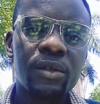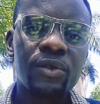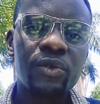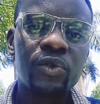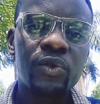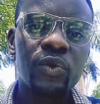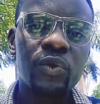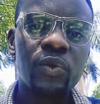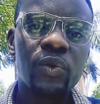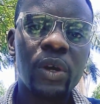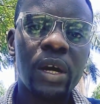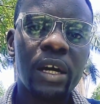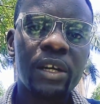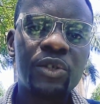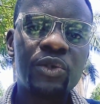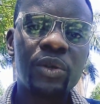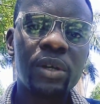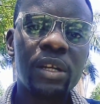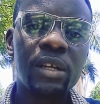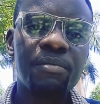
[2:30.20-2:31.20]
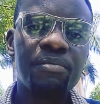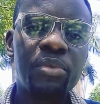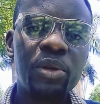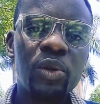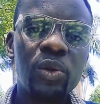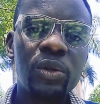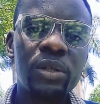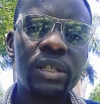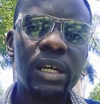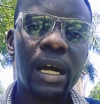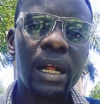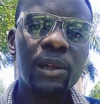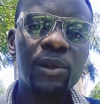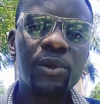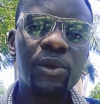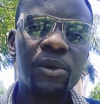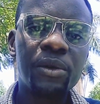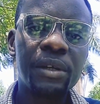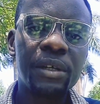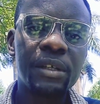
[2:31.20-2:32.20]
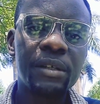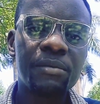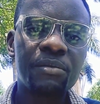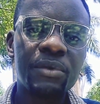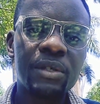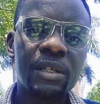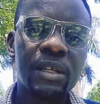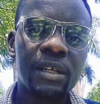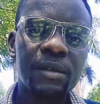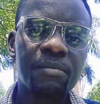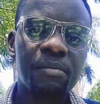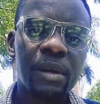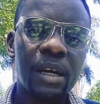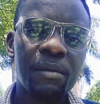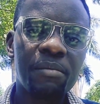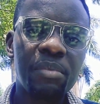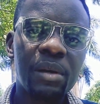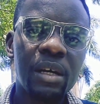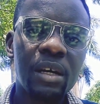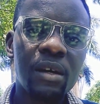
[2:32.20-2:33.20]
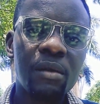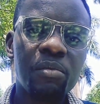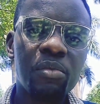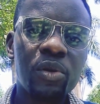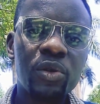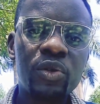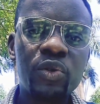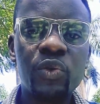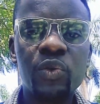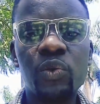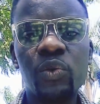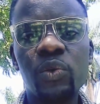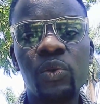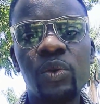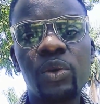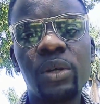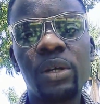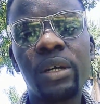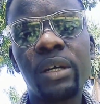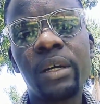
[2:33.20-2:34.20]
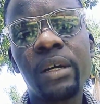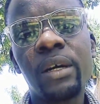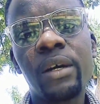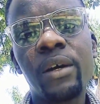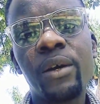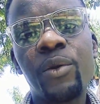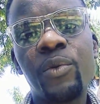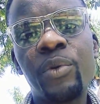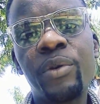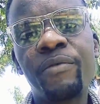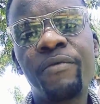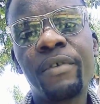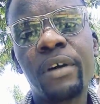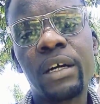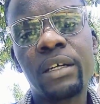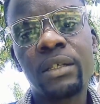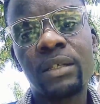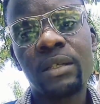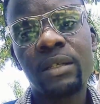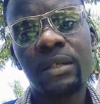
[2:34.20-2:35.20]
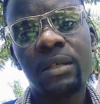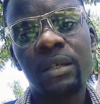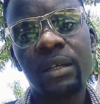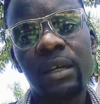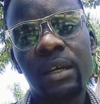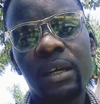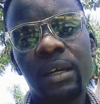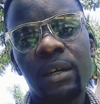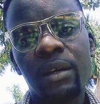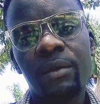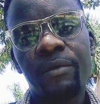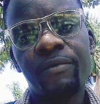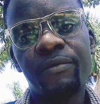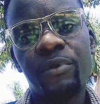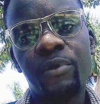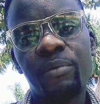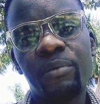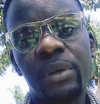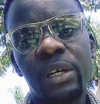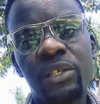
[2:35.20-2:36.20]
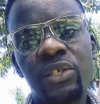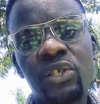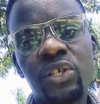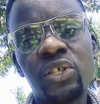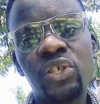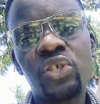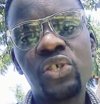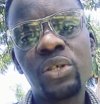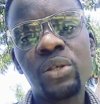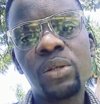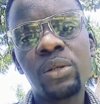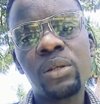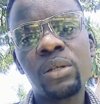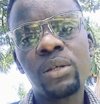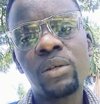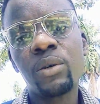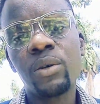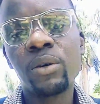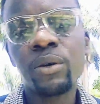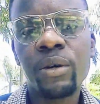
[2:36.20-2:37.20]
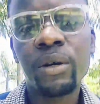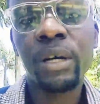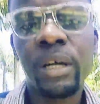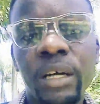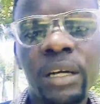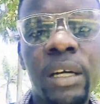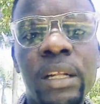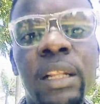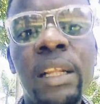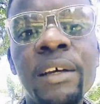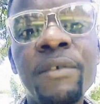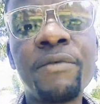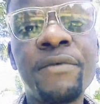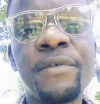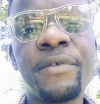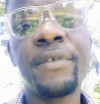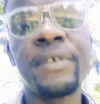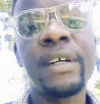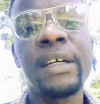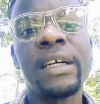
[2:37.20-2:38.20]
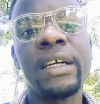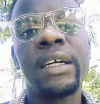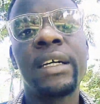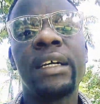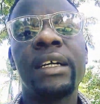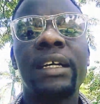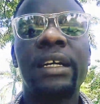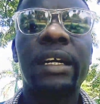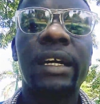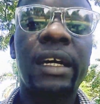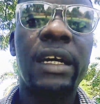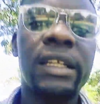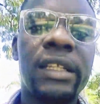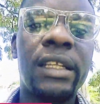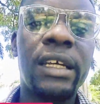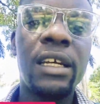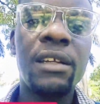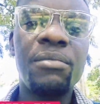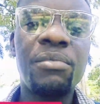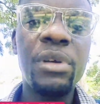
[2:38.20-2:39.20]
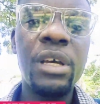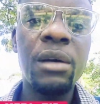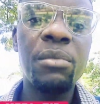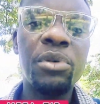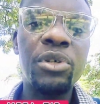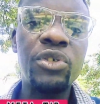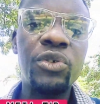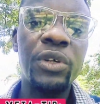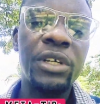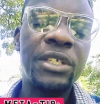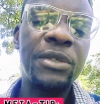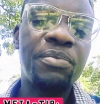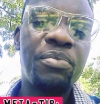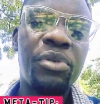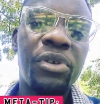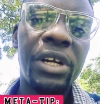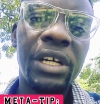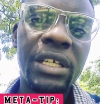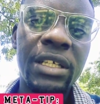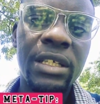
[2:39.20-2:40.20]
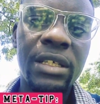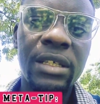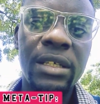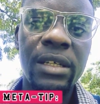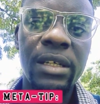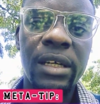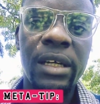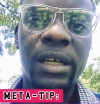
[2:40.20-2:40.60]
to actually build algorithms that might be able to reverse from a sigil or a glyph and then be able to express